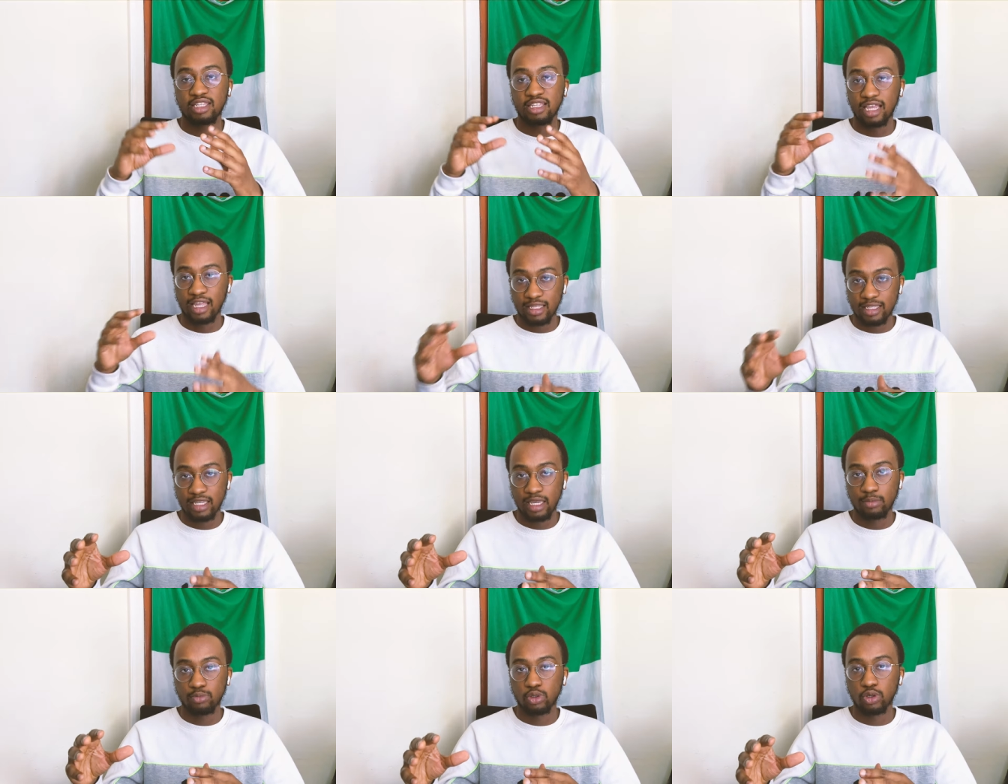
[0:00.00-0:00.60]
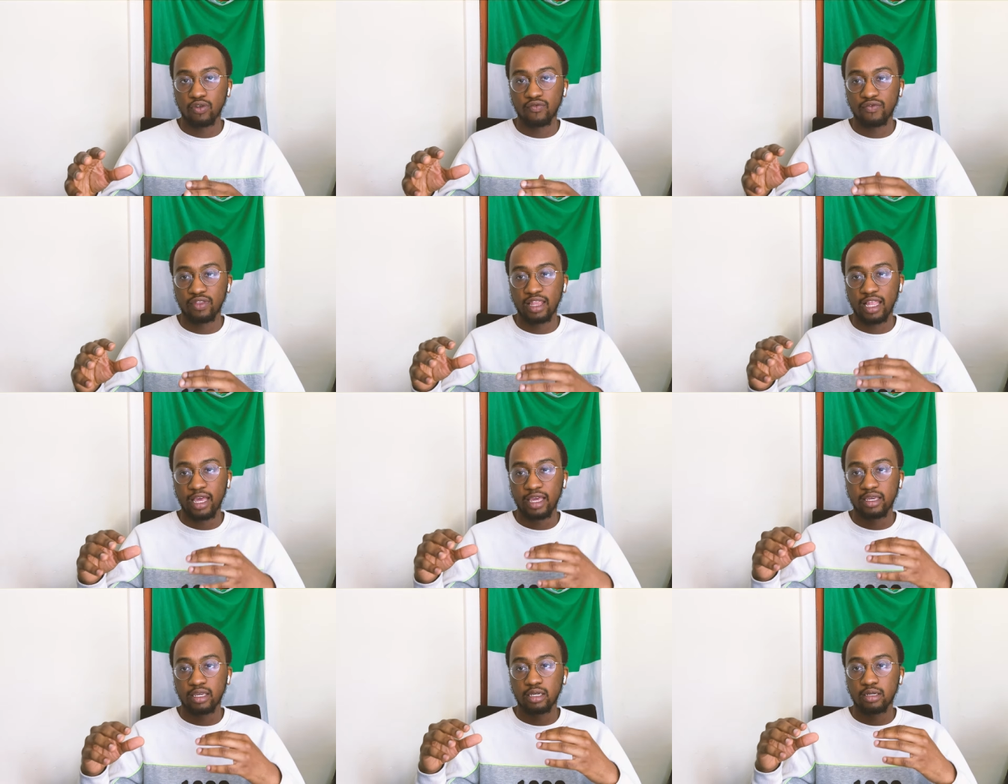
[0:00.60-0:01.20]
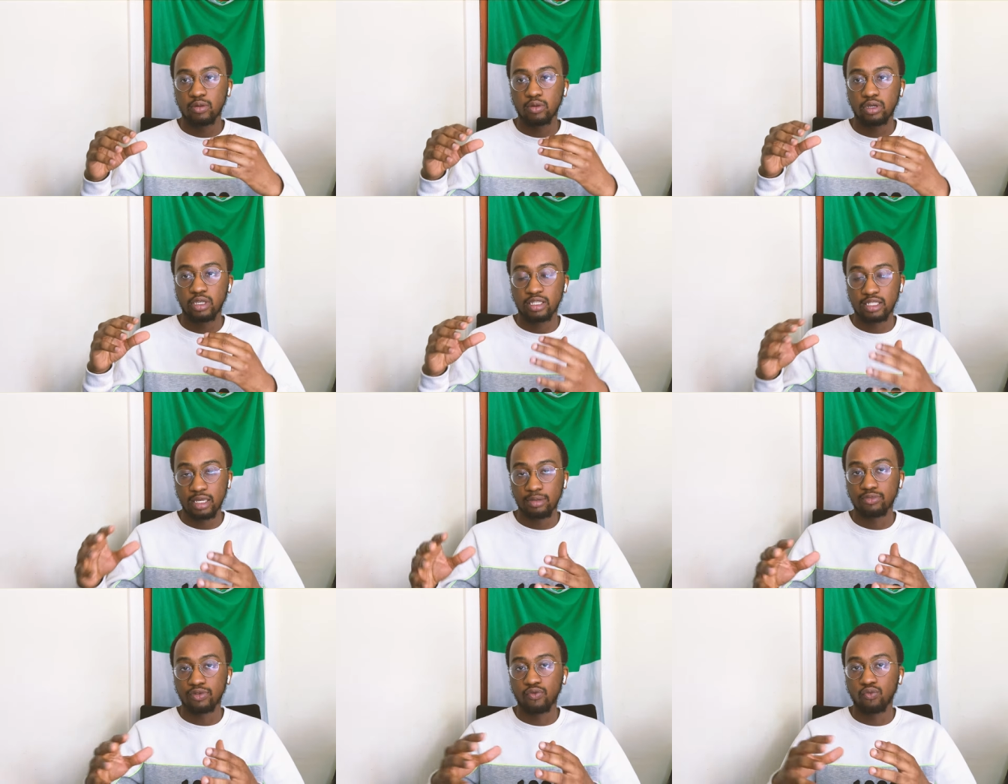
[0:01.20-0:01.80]
In terms of
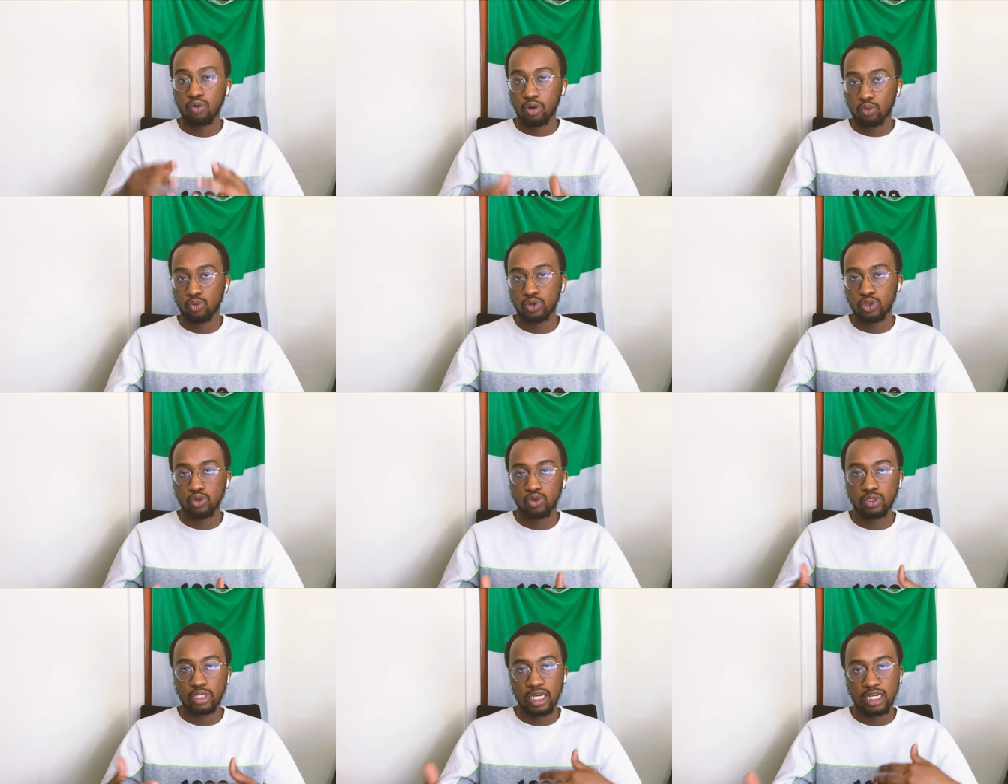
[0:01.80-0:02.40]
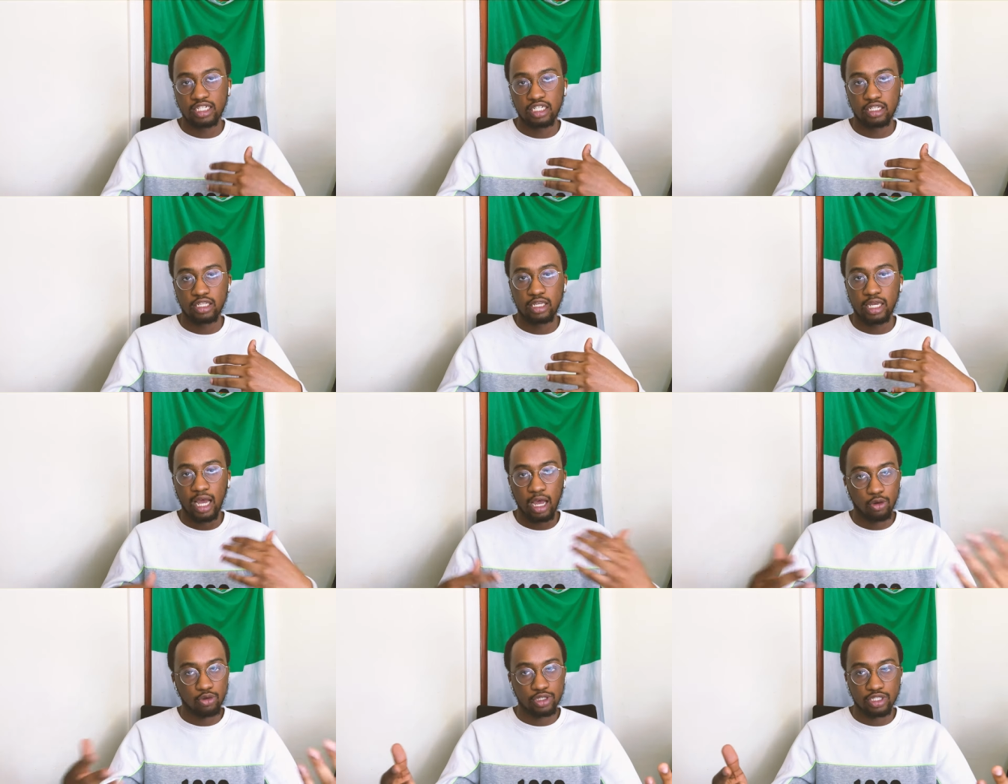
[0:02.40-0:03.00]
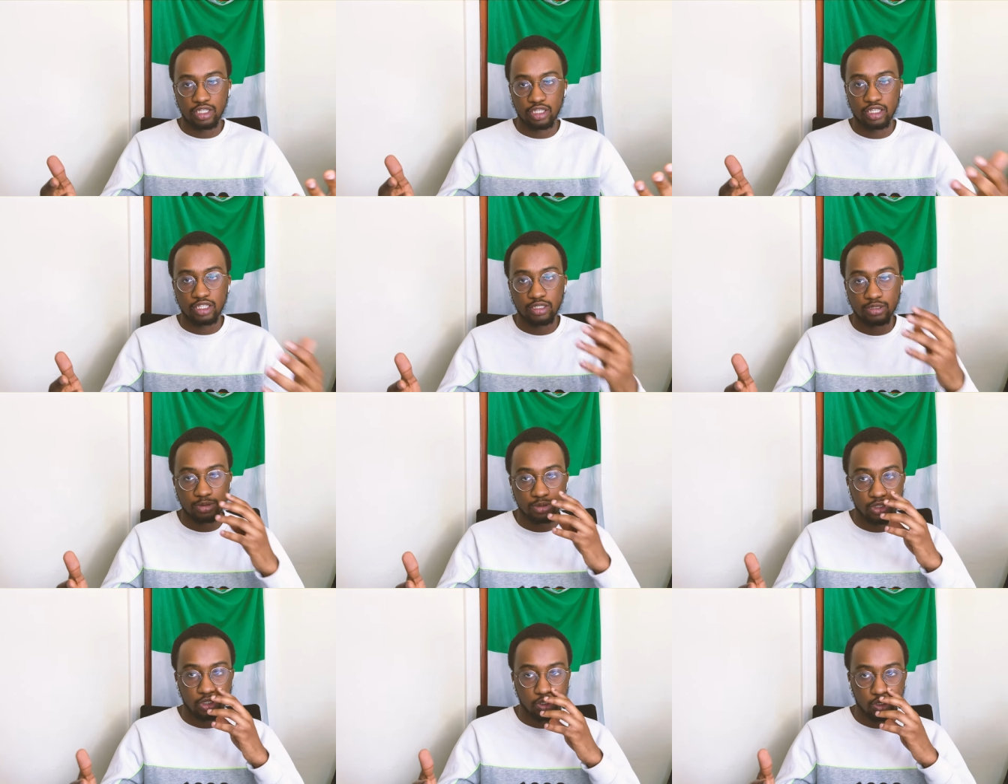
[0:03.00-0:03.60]
what we use to actually house
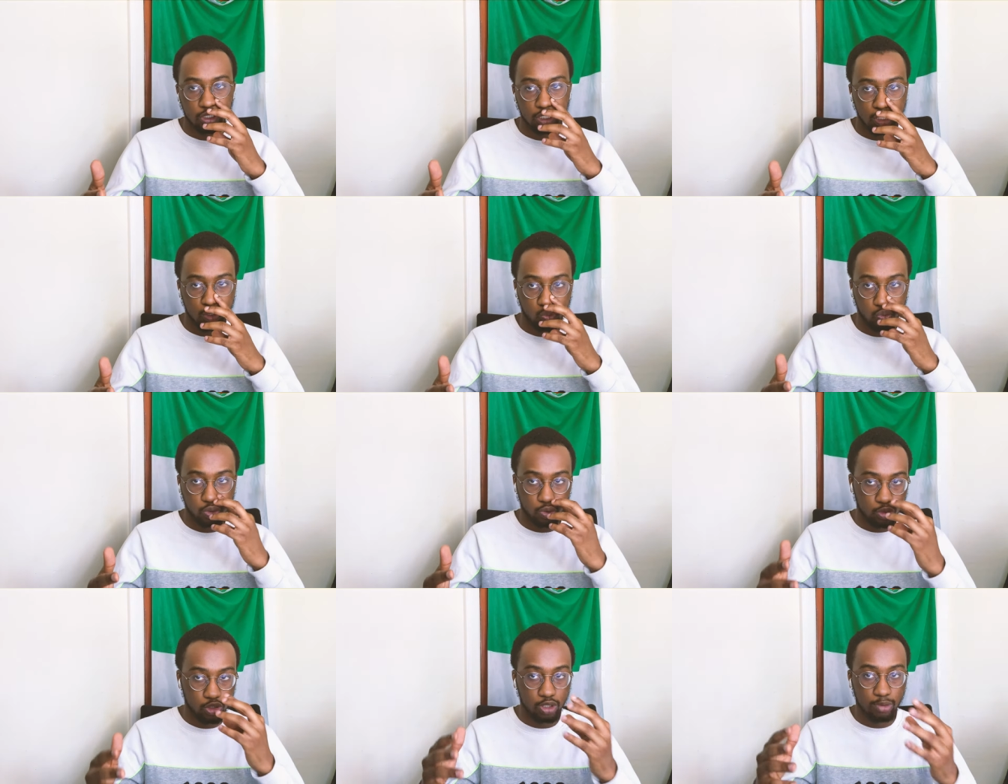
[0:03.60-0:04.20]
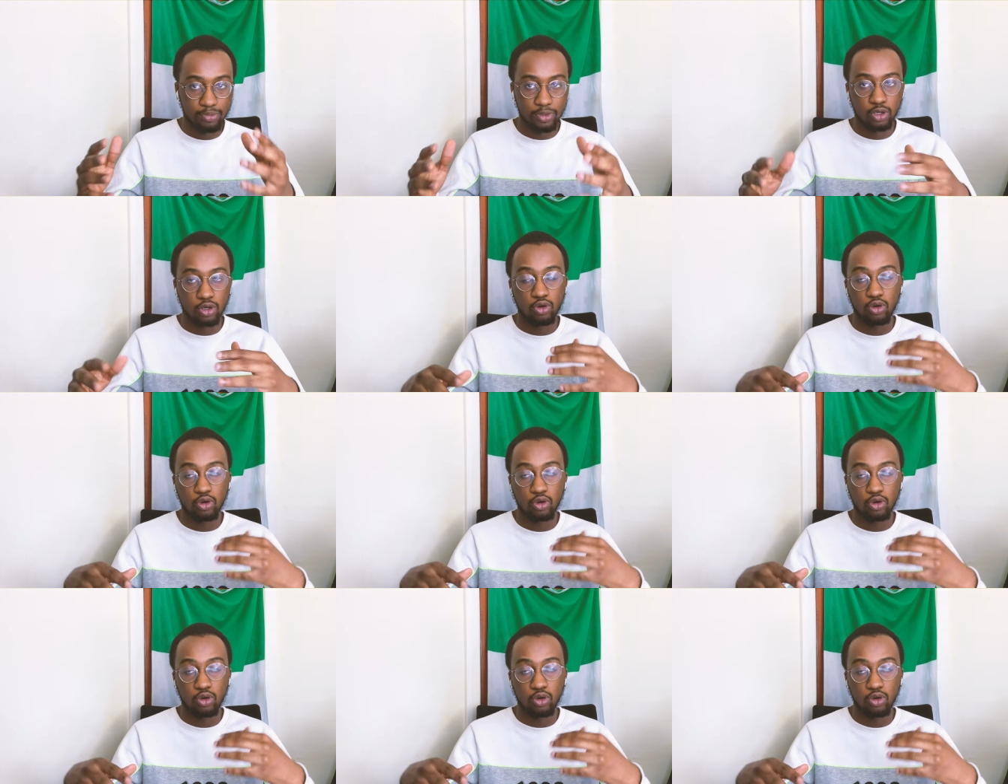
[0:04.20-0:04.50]
these resources, we use something